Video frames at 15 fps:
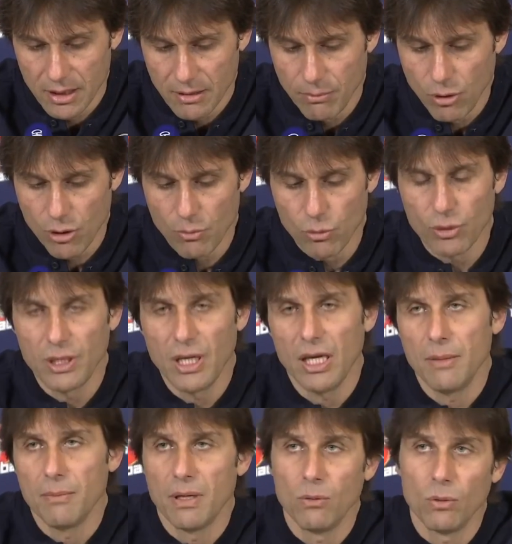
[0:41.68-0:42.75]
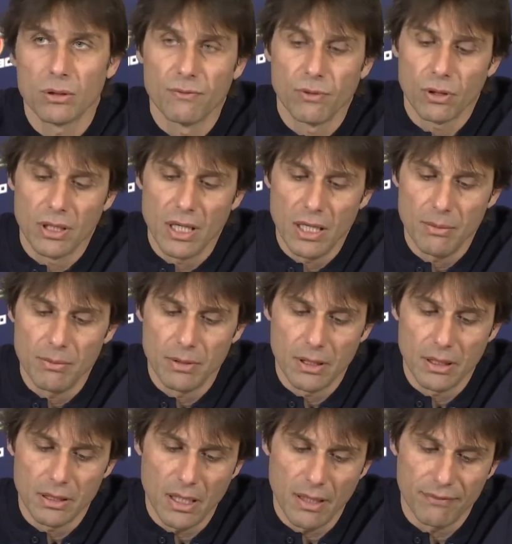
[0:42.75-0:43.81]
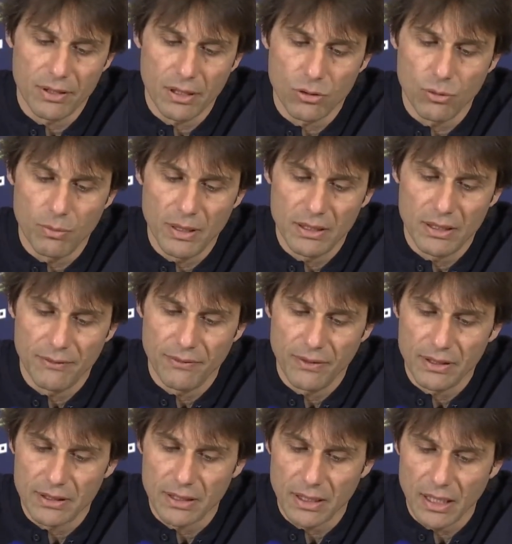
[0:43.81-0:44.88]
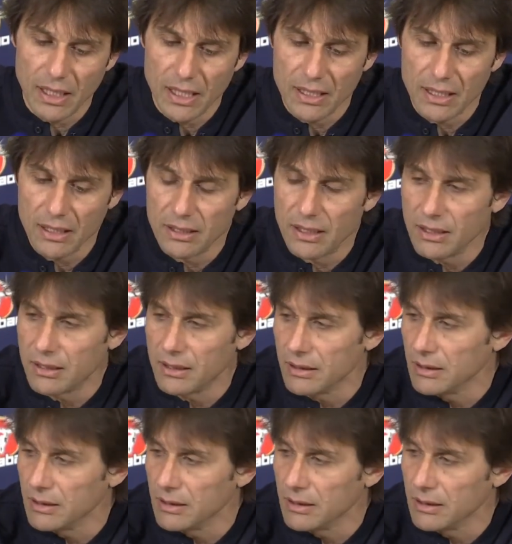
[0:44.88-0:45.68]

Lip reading: Bournemouth game, Watford game, and after two bad defeats, I think that